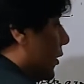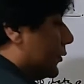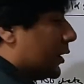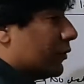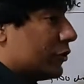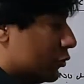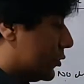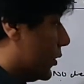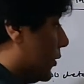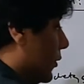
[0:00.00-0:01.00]
That was
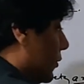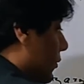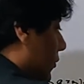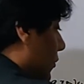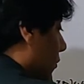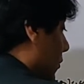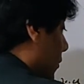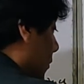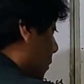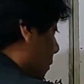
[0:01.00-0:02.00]
usually,
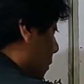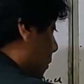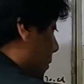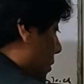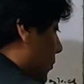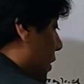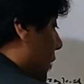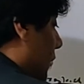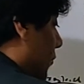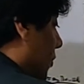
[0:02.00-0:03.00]
sometime
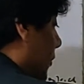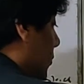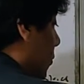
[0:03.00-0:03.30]
before, it was